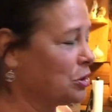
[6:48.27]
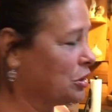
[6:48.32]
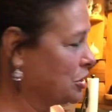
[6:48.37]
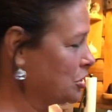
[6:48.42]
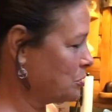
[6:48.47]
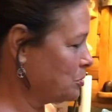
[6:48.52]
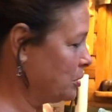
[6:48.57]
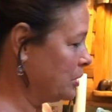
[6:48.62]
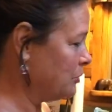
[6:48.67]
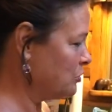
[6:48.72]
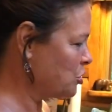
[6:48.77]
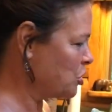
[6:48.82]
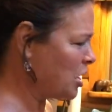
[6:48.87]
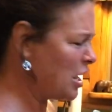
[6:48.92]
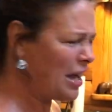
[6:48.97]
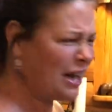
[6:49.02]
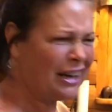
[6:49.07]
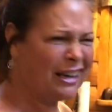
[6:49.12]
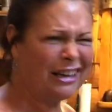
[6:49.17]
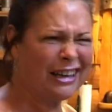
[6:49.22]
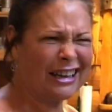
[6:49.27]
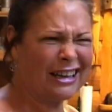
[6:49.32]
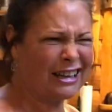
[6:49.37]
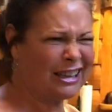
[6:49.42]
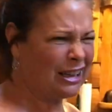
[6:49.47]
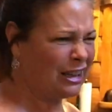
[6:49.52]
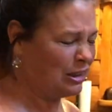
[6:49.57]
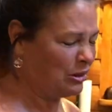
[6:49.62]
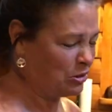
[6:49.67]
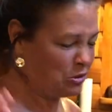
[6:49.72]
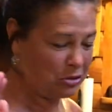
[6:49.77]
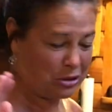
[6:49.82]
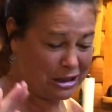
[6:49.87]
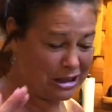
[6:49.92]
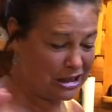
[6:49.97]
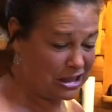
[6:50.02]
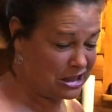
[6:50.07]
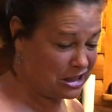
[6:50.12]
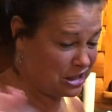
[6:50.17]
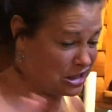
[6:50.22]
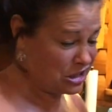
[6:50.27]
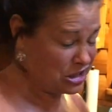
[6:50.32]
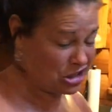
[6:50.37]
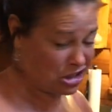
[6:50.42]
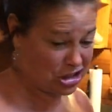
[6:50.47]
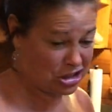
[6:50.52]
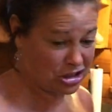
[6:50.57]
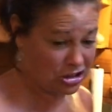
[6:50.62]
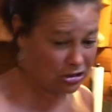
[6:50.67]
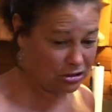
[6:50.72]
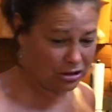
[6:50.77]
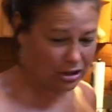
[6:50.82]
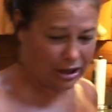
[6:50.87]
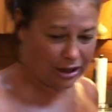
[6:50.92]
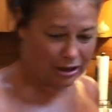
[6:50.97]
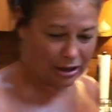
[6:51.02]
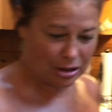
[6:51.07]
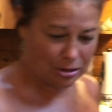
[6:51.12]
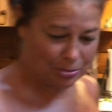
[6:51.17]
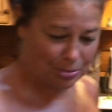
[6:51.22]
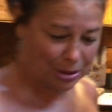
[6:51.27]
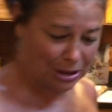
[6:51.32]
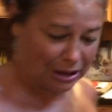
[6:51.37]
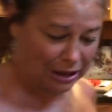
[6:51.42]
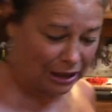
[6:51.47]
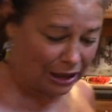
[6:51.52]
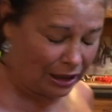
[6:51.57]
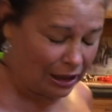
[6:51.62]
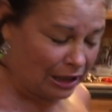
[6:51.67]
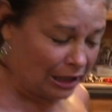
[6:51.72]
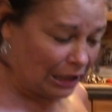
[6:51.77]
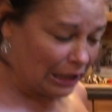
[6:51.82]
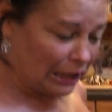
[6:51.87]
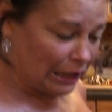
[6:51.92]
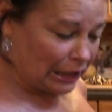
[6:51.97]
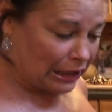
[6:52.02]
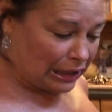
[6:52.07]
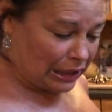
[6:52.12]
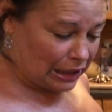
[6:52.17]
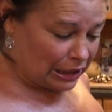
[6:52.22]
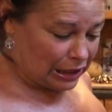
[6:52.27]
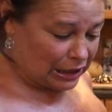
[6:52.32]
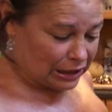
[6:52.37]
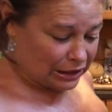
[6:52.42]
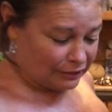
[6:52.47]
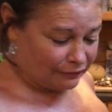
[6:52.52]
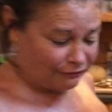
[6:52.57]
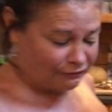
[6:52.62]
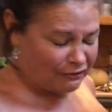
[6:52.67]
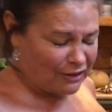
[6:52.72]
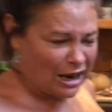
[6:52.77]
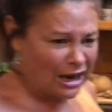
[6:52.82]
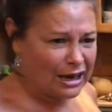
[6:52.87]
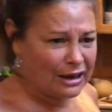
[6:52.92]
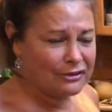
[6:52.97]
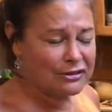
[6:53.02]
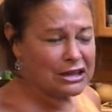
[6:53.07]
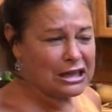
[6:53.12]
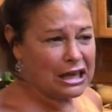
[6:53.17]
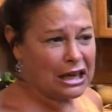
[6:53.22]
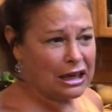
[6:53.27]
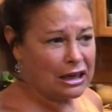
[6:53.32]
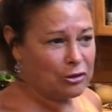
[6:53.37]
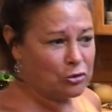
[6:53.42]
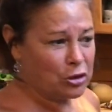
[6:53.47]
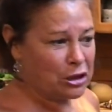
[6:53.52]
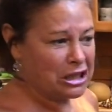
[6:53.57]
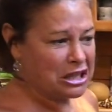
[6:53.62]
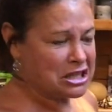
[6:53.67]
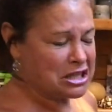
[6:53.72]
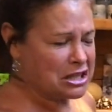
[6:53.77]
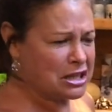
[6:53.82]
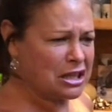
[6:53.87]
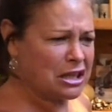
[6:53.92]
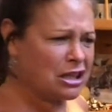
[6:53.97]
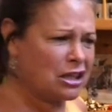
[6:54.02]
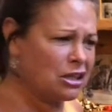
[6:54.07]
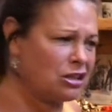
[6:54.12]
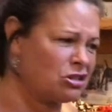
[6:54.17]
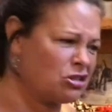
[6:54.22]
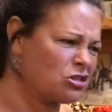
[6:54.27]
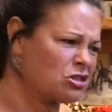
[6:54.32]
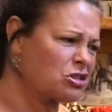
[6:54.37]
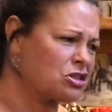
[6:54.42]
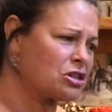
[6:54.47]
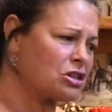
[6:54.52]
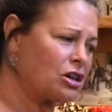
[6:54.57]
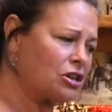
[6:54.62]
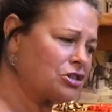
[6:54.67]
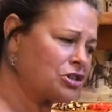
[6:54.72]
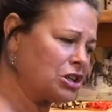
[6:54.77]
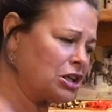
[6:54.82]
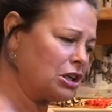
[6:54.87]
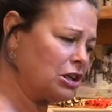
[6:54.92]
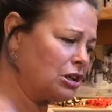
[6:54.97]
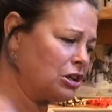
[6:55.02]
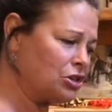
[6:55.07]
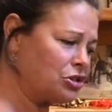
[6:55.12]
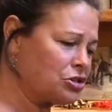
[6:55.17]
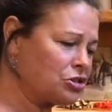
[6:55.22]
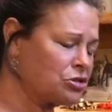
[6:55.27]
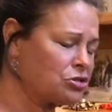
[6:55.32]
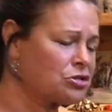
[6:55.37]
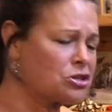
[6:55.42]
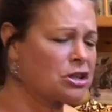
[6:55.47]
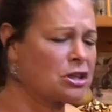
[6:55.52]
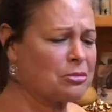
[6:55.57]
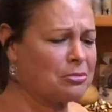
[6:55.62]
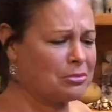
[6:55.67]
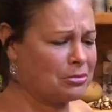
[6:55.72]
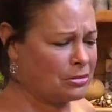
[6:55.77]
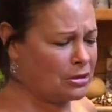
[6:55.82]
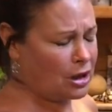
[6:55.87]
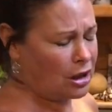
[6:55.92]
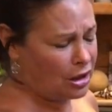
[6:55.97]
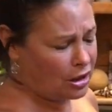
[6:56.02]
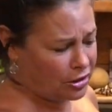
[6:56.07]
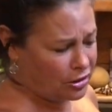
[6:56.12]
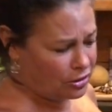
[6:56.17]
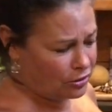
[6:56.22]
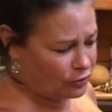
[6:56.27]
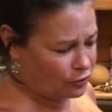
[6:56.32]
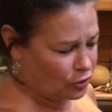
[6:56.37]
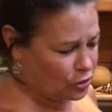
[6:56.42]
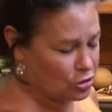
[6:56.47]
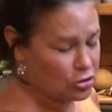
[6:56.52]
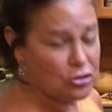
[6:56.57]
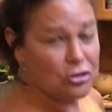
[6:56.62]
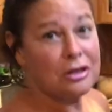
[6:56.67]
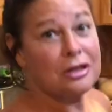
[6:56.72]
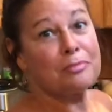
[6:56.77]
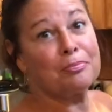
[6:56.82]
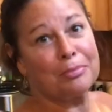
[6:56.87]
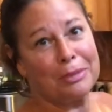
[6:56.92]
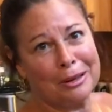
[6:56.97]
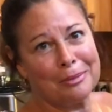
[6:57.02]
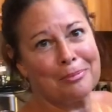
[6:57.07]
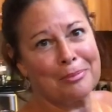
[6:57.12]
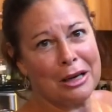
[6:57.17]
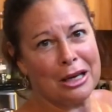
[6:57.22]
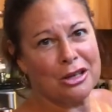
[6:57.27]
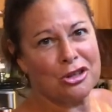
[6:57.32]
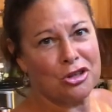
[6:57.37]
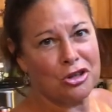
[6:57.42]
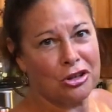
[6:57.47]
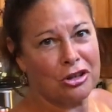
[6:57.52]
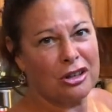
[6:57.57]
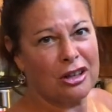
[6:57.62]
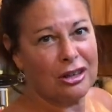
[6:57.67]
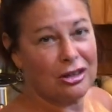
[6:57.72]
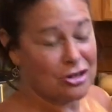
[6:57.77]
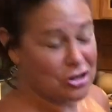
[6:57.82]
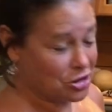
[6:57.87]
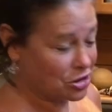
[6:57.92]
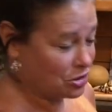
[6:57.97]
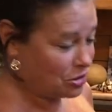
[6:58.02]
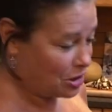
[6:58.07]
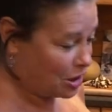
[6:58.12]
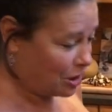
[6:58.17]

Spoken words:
which we've tried and we just don't like it. But 5 to 8 weeks in, you can start to introduce some other foods, but make sure they're still